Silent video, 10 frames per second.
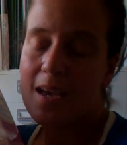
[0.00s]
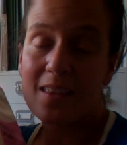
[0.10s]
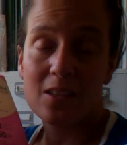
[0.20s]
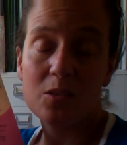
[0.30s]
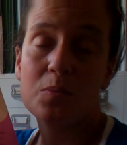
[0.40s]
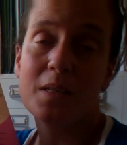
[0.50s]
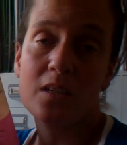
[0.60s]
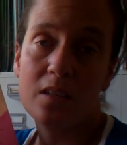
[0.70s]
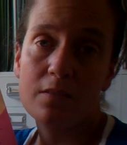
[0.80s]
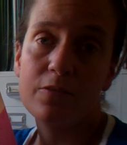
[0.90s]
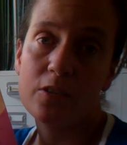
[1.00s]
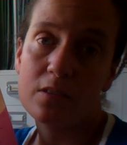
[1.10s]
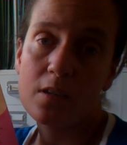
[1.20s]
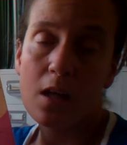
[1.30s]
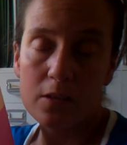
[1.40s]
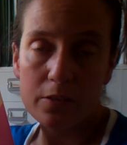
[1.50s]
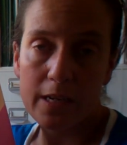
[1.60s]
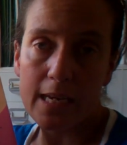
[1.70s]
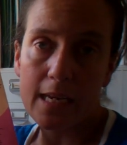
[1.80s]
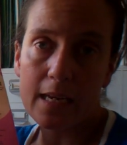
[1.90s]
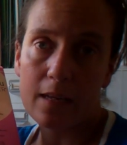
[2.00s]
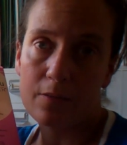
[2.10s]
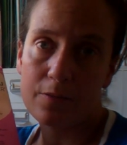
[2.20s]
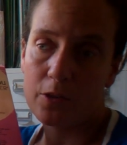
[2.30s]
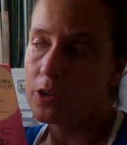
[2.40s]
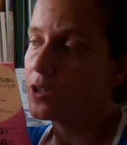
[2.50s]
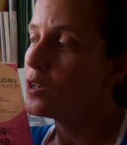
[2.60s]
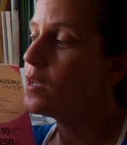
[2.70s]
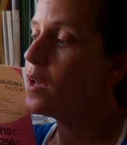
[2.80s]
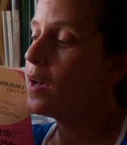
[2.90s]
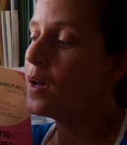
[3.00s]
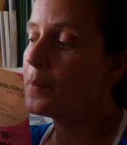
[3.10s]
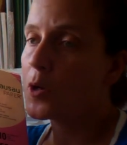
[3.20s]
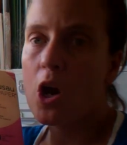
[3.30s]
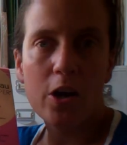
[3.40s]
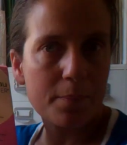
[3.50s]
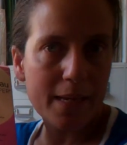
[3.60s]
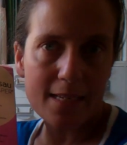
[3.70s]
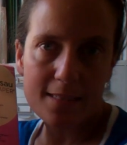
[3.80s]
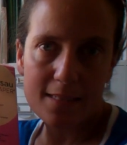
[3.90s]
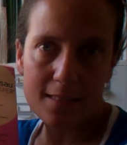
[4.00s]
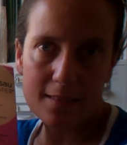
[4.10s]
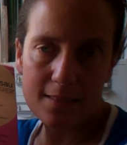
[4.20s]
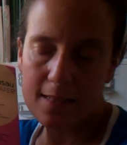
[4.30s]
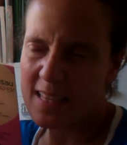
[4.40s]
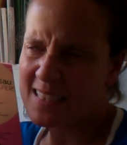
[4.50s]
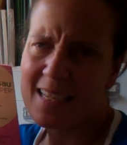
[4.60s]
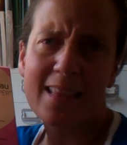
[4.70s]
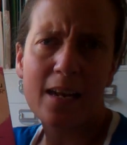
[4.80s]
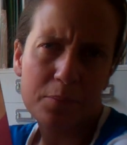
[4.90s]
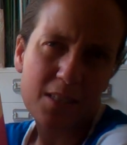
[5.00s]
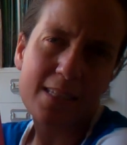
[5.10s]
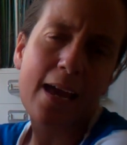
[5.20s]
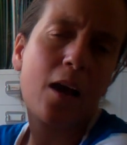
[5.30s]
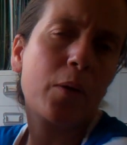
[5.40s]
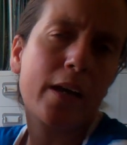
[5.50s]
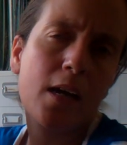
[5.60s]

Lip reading: I thought this would be good for coloring and for card bases and things like that. I'm going to see how it